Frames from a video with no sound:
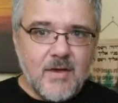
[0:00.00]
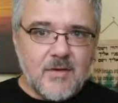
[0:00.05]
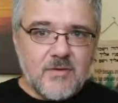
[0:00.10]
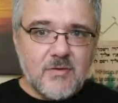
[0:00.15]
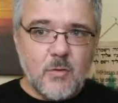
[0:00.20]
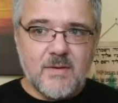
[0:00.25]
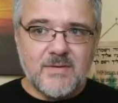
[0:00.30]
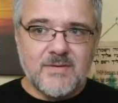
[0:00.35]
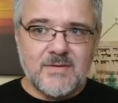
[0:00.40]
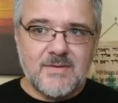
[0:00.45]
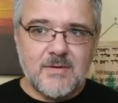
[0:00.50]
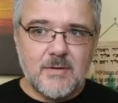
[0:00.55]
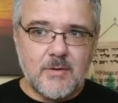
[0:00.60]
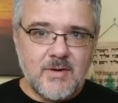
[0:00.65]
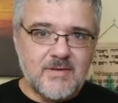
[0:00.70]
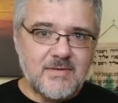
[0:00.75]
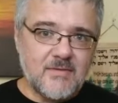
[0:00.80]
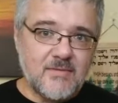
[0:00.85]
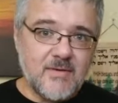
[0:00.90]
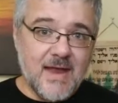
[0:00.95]
to a
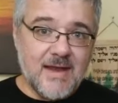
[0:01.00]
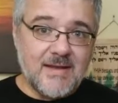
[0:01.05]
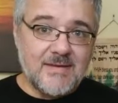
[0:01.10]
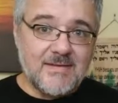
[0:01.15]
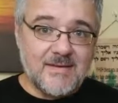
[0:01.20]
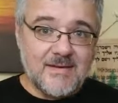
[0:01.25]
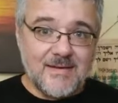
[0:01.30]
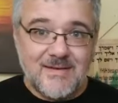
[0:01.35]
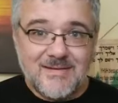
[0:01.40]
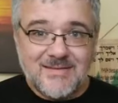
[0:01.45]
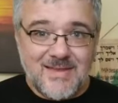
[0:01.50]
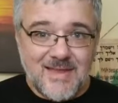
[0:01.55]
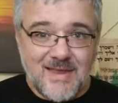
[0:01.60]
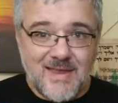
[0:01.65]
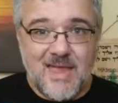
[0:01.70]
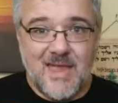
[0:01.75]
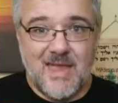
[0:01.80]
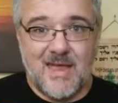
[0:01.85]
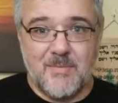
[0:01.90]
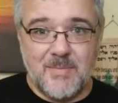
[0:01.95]
series of ideas that
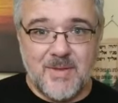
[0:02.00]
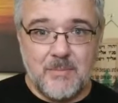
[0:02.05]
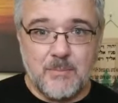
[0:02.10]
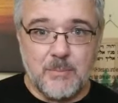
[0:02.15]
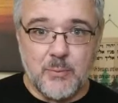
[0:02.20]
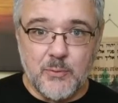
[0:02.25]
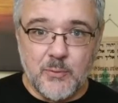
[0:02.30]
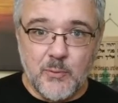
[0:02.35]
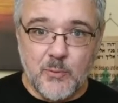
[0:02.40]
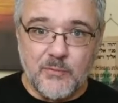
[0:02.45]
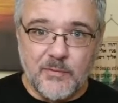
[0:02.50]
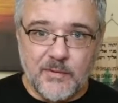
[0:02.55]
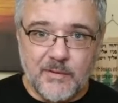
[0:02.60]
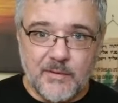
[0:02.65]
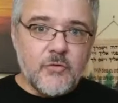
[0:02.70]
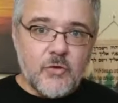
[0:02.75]
can't be proven.